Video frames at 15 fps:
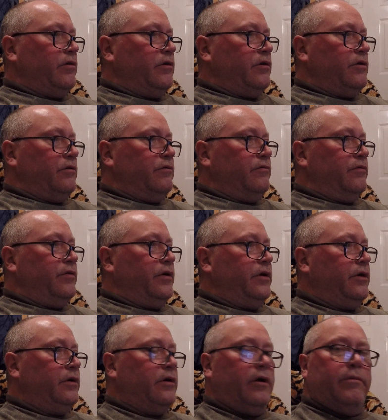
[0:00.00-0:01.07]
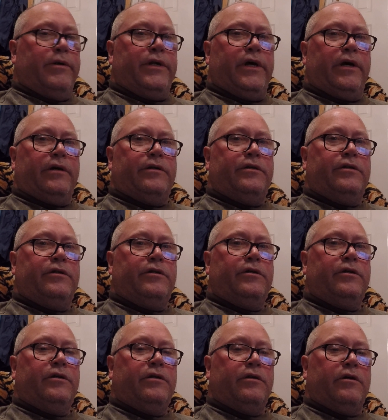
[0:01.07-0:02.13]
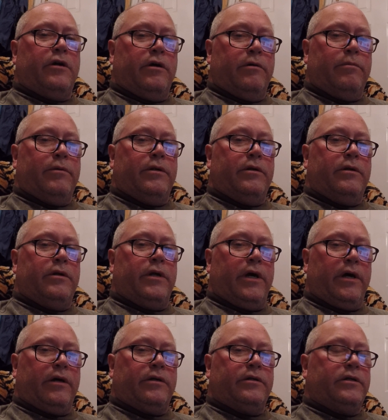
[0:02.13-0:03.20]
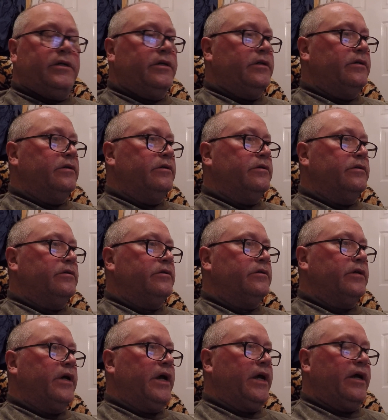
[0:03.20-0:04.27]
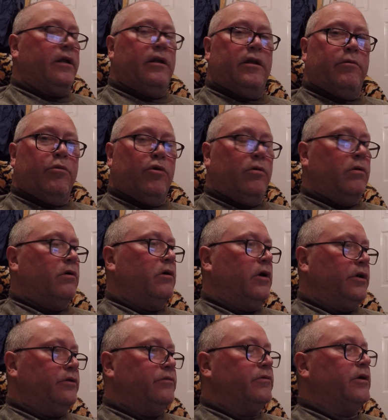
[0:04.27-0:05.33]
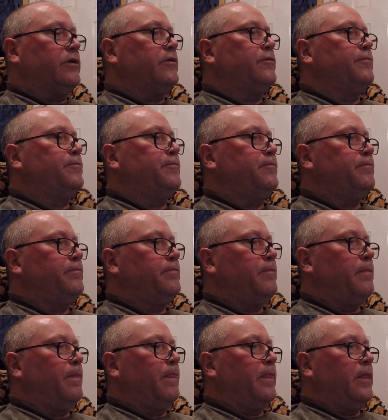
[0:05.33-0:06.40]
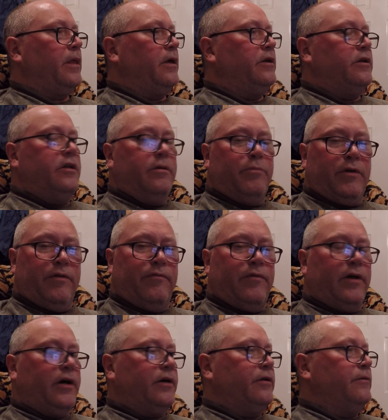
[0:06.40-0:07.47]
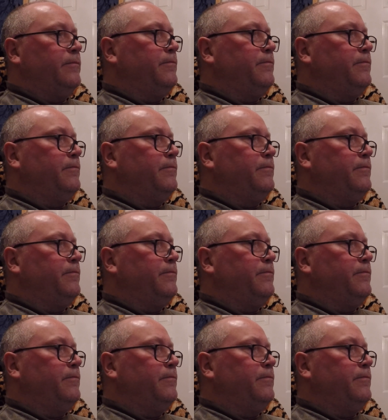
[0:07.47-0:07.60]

of carbon tax. The carbon tax is a liberal construct, deeply flawed.